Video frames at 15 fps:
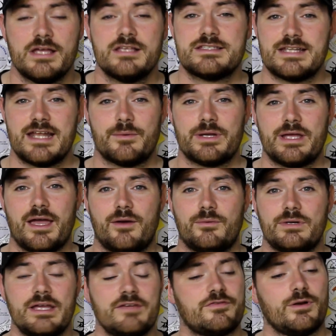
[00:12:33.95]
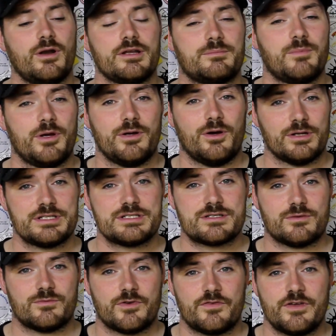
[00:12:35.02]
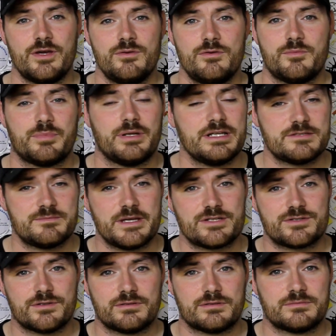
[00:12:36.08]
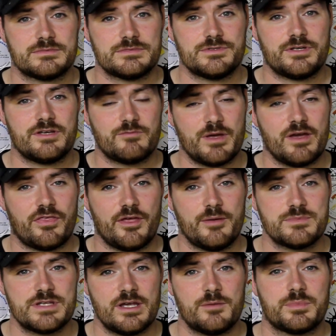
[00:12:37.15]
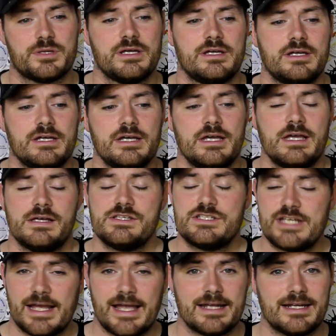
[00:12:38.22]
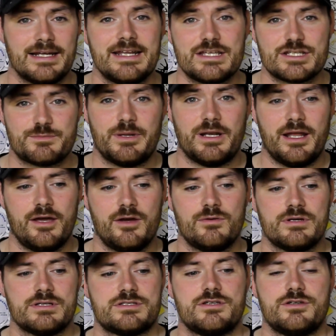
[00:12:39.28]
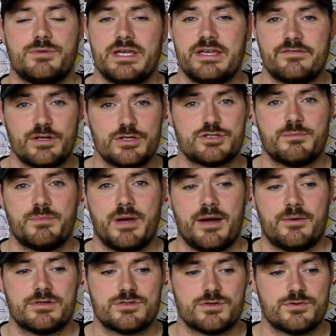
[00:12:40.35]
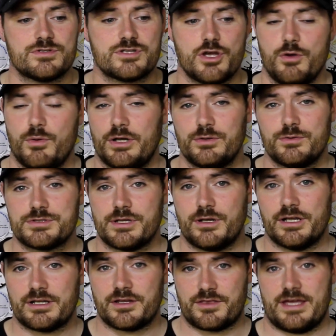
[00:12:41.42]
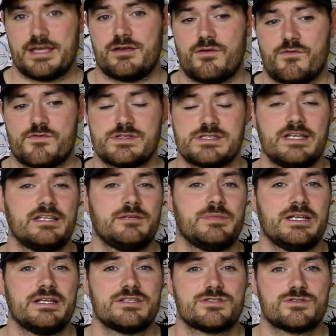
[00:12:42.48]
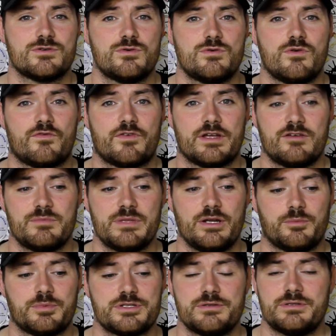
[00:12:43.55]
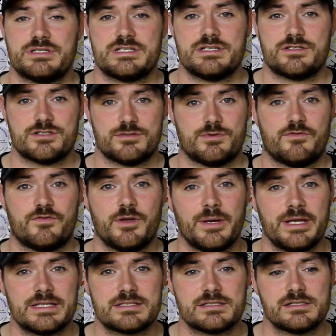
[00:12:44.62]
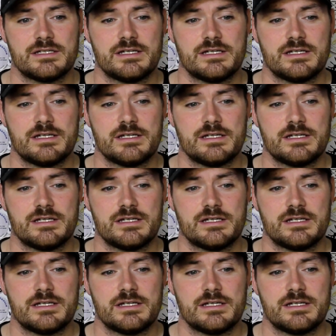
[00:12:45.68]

So there we go. If you liked my honest review, please make sure you give me a thumbs up. Check out the links below to Evolution Power Tools, who I'd also like to thank for sending me this tool, for giving me the opportunity to review it.